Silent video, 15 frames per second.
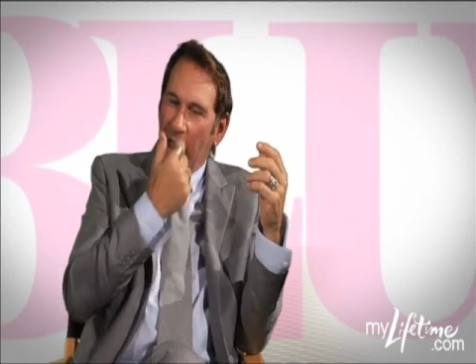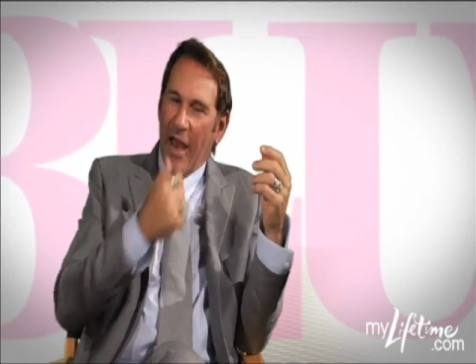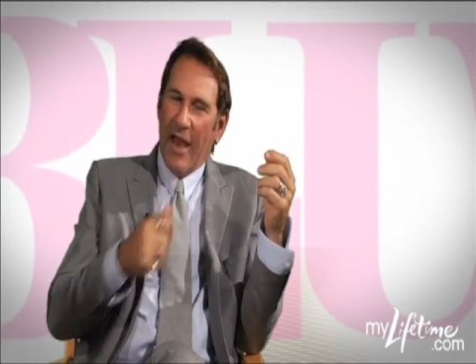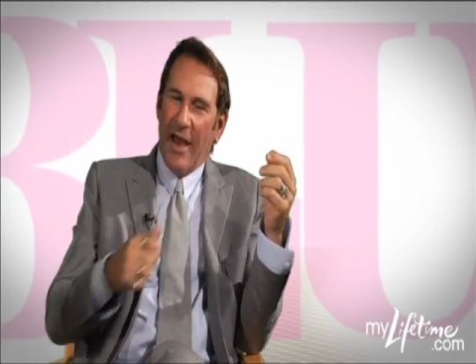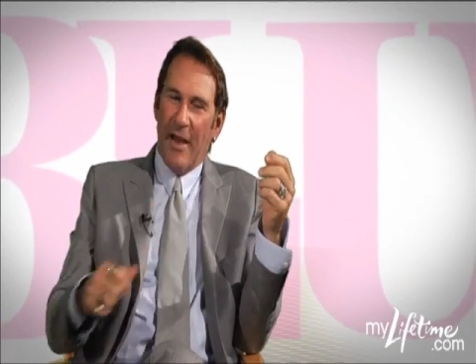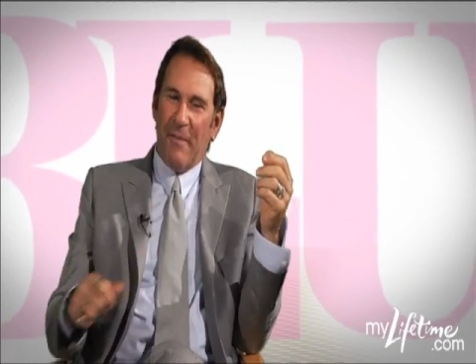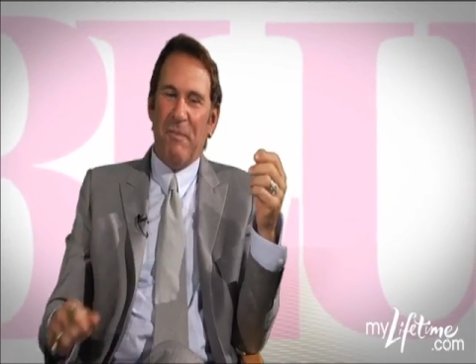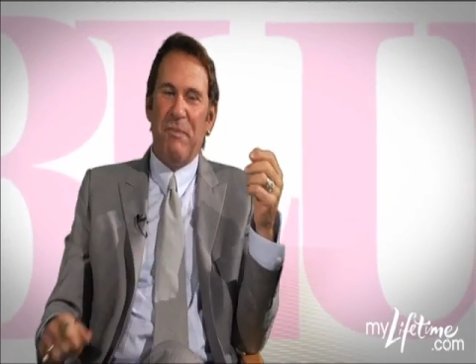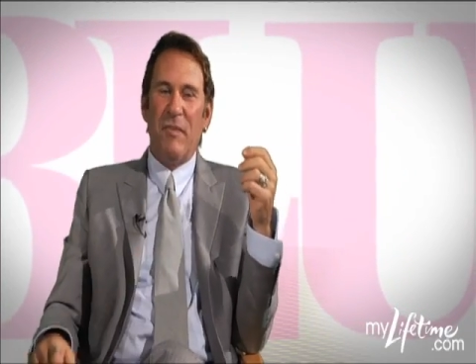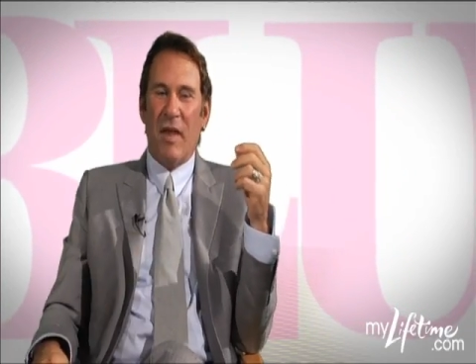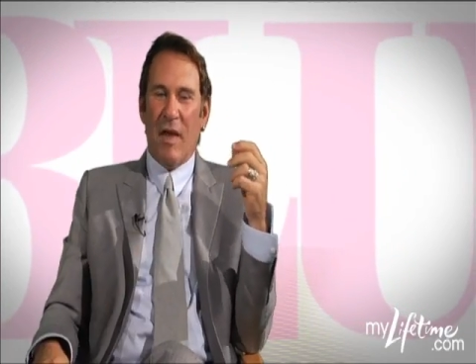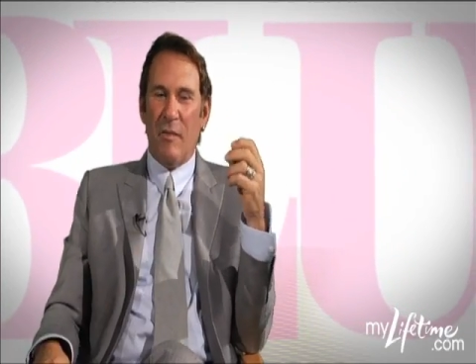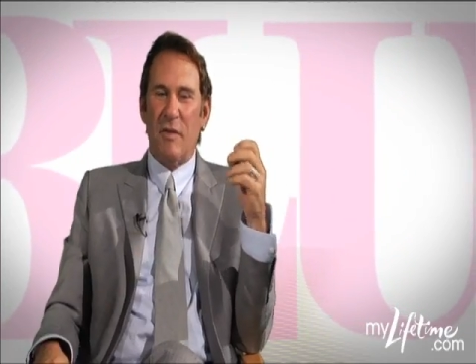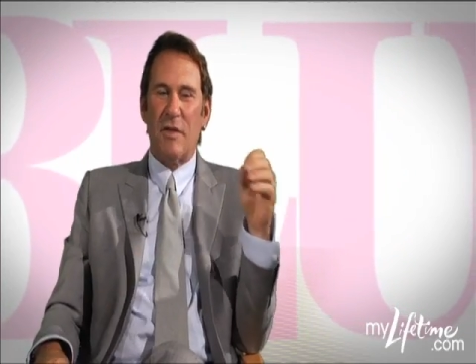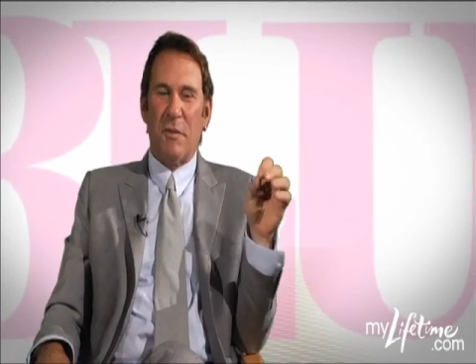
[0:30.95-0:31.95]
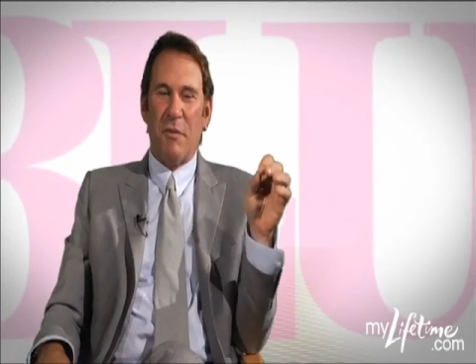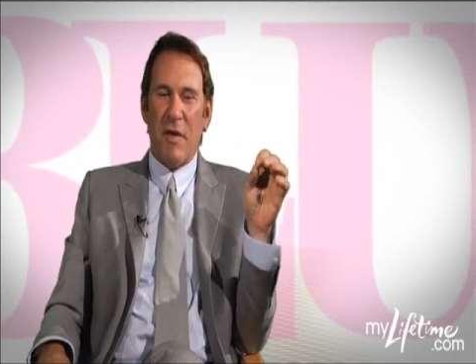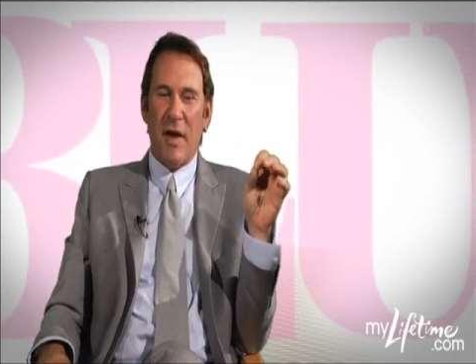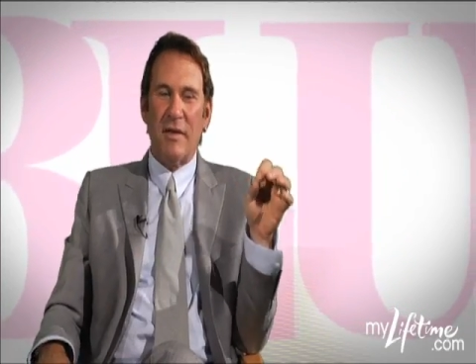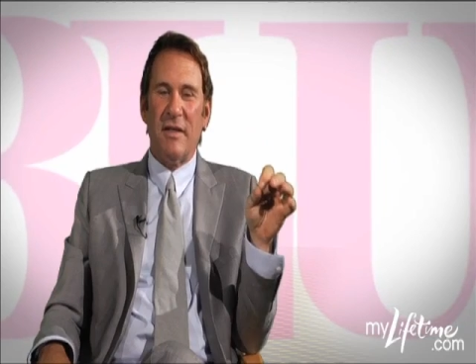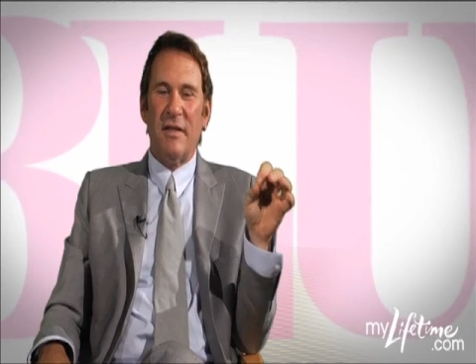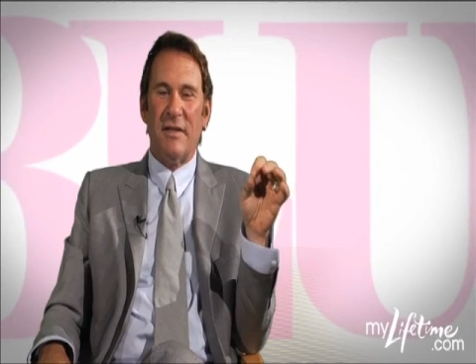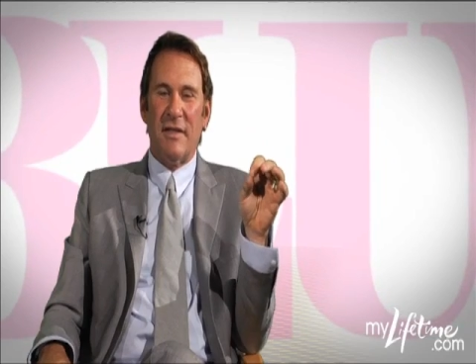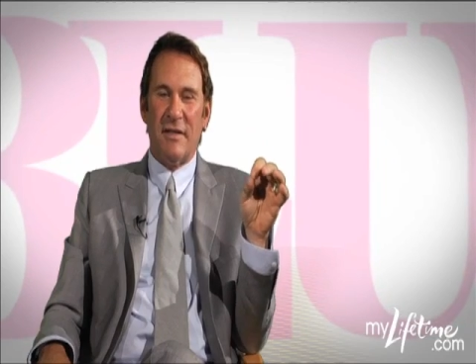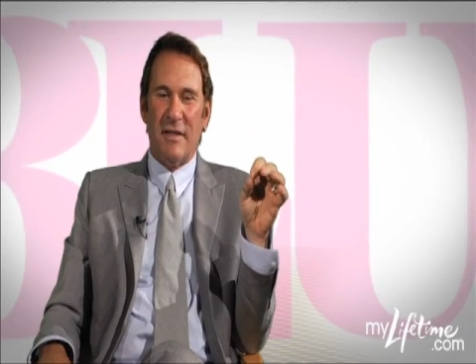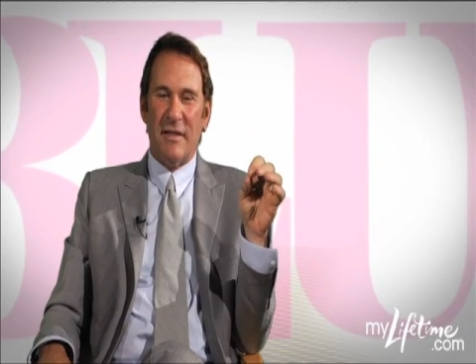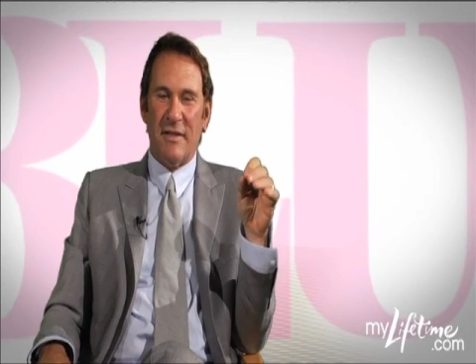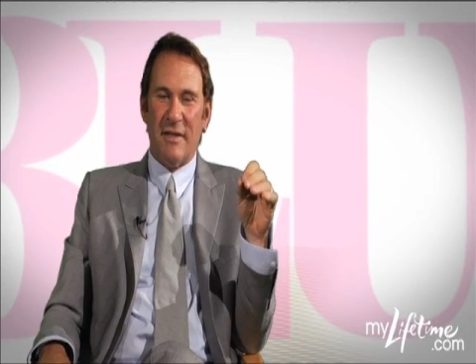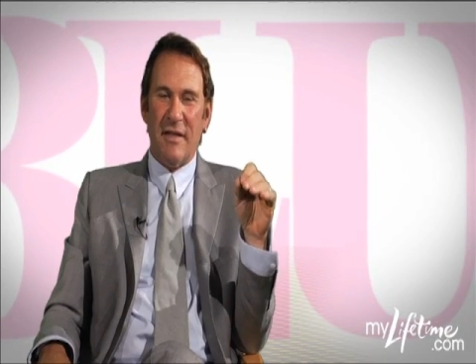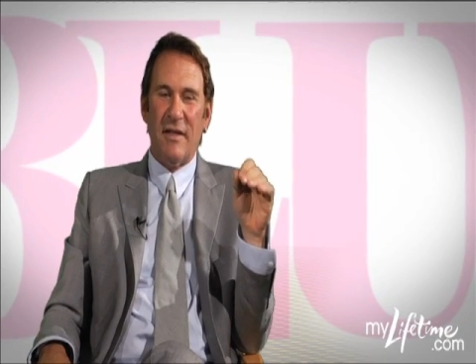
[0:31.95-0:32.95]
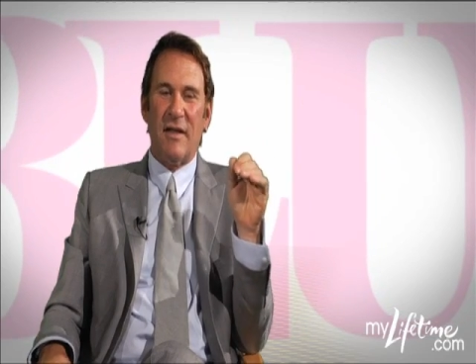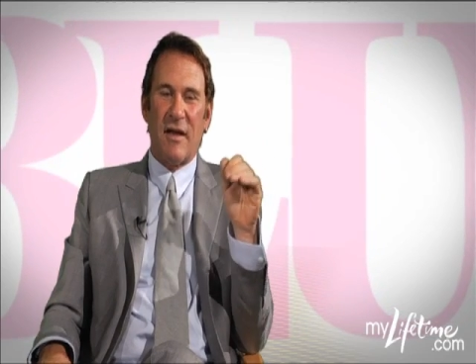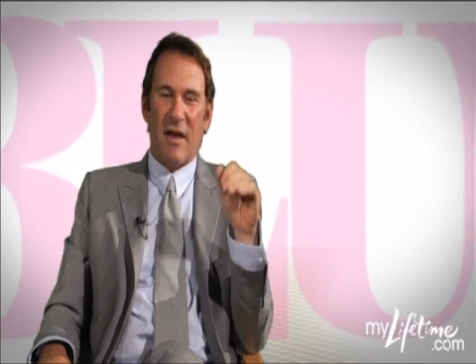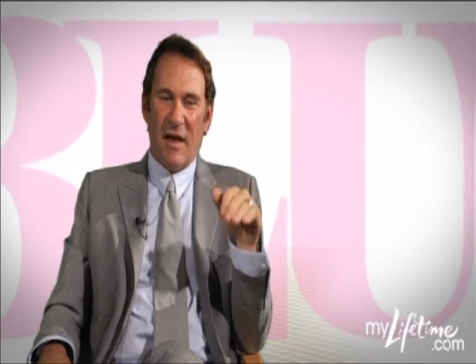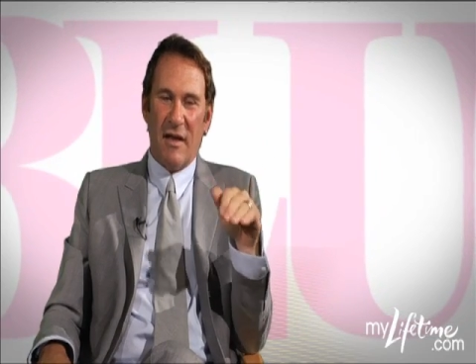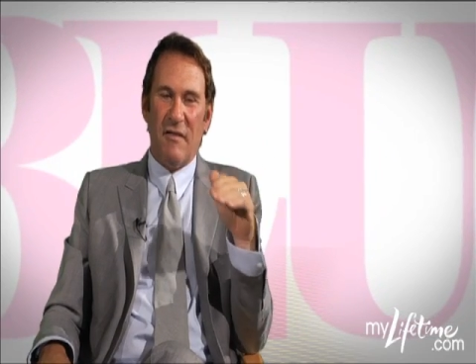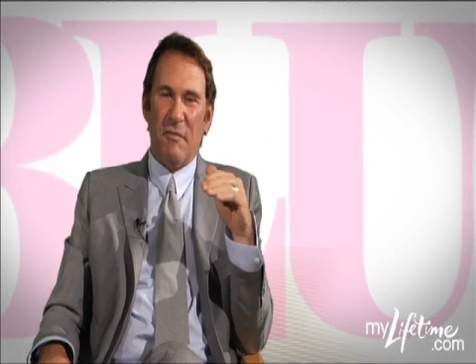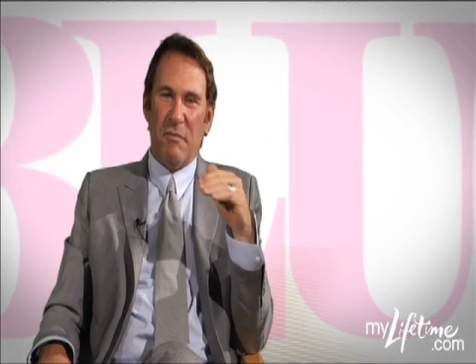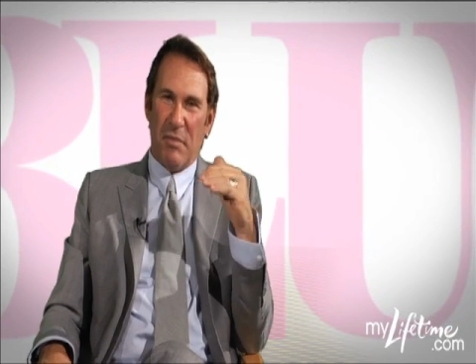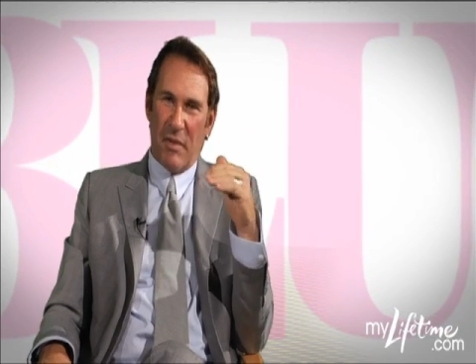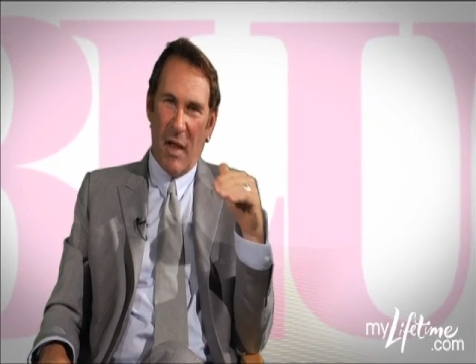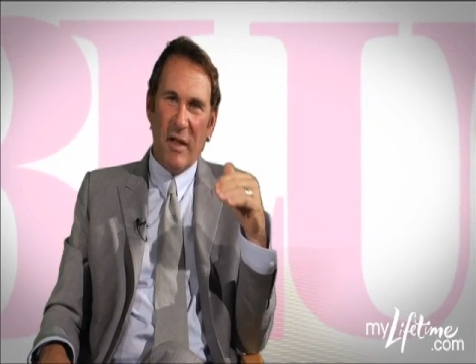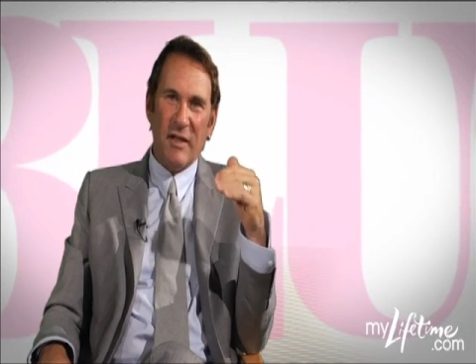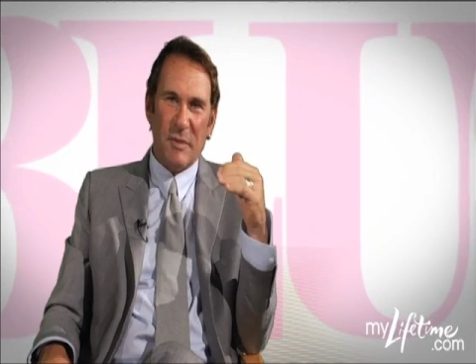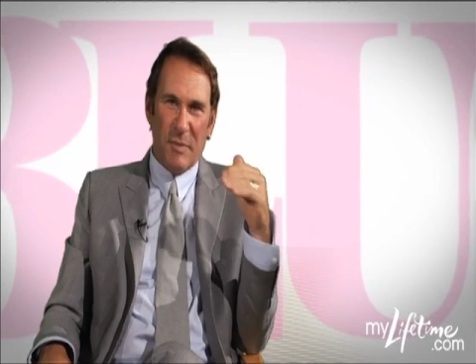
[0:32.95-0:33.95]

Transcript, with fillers: And it was surprising to, to see the kind of blind